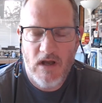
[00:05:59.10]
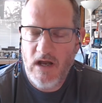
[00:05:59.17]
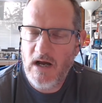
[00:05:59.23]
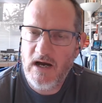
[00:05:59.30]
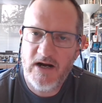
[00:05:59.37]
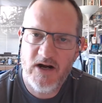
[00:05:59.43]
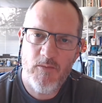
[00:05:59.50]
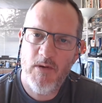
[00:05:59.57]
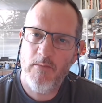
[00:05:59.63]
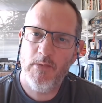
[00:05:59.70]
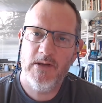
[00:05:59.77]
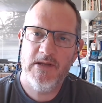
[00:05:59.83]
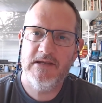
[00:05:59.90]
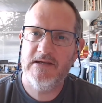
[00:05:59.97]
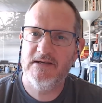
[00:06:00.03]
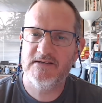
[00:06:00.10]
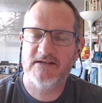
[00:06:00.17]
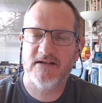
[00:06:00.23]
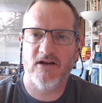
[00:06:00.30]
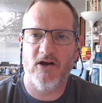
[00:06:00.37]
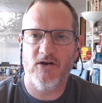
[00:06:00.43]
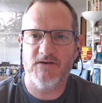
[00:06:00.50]
I remember years
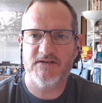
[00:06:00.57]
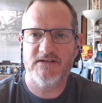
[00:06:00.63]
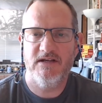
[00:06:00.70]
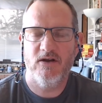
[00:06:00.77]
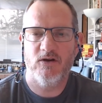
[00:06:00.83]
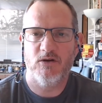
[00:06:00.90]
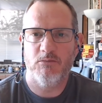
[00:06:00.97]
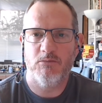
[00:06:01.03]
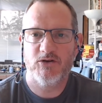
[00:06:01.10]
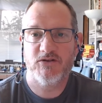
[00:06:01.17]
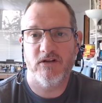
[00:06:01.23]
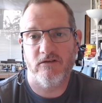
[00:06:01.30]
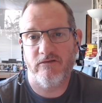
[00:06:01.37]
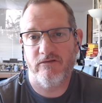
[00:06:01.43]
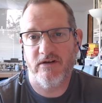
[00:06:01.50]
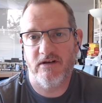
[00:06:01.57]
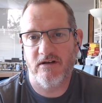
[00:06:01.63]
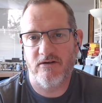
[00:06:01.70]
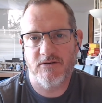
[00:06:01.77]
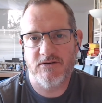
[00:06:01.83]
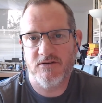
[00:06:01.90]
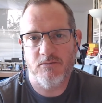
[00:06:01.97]
ago seeing on a bookshelf, in a
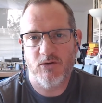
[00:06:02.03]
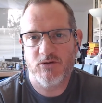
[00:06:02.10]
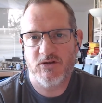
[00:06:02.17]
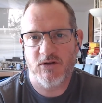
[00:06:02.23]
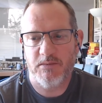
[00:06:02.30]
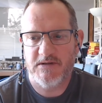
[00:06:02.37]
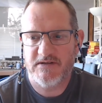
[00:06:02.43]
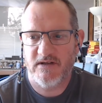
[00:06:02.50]
Christian bookshop in South